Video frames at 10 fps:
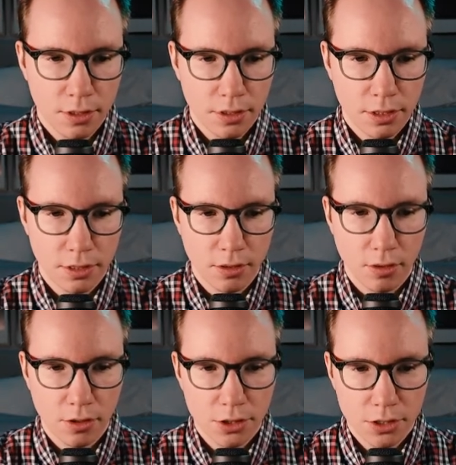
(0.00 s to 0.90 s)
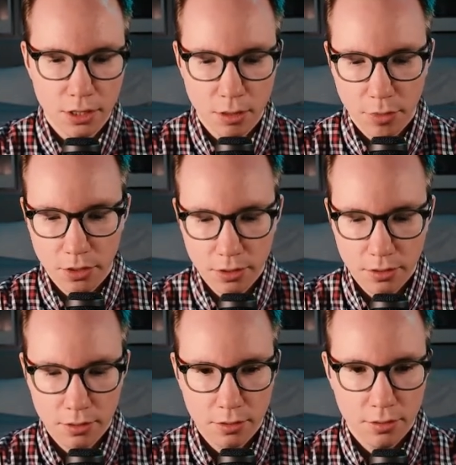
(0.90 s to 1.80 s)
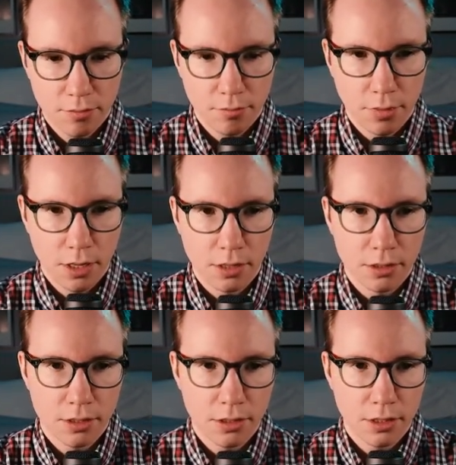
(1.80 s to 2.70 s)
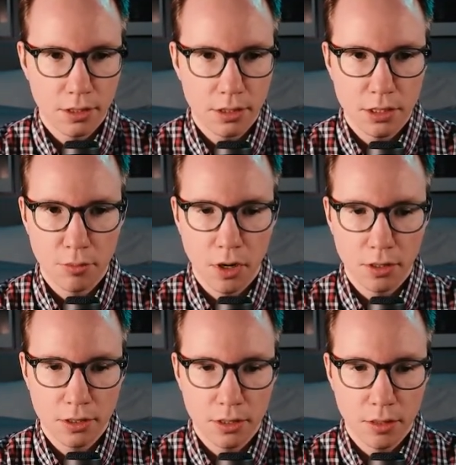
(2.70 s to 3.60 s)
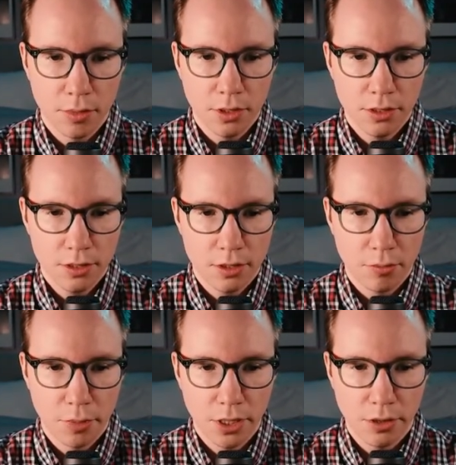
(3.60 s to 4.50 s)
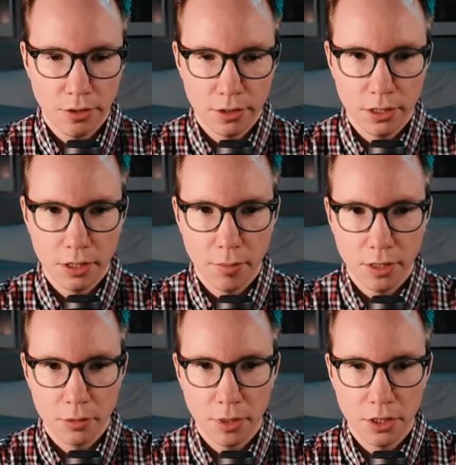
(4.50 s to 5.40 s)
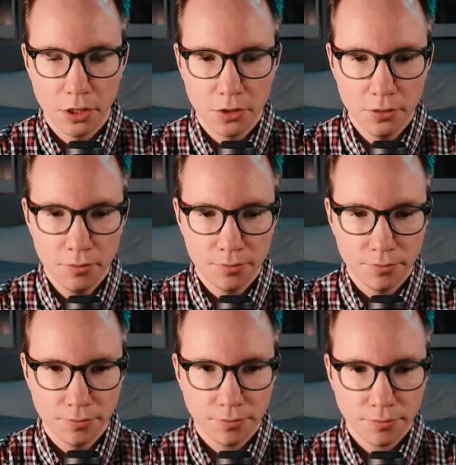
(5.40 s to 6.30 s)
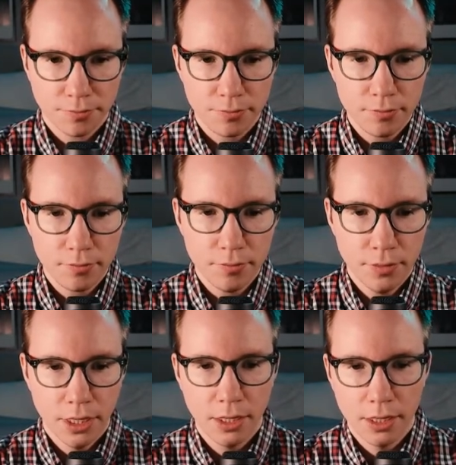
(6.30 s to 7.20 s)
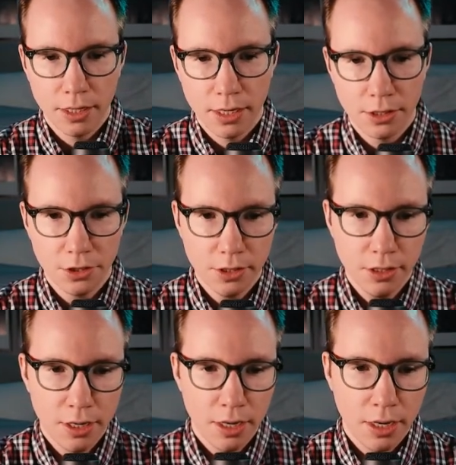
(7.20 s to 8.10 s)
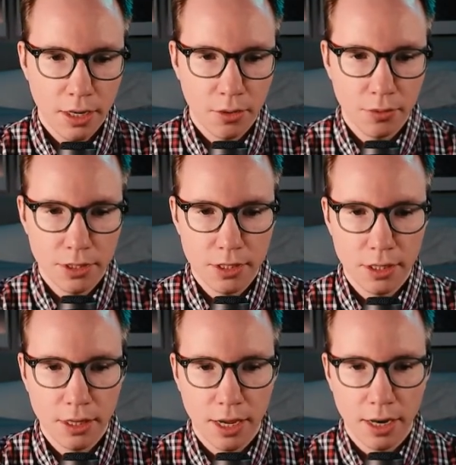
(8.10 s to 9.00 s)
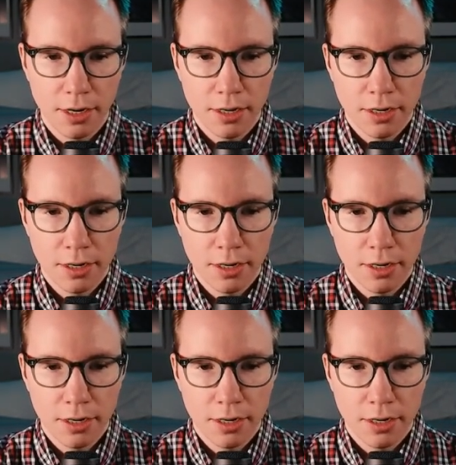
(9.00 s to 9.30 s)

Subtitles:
take the largest number minus the smallest number, so B13 minus B2. Hit enter, and we see that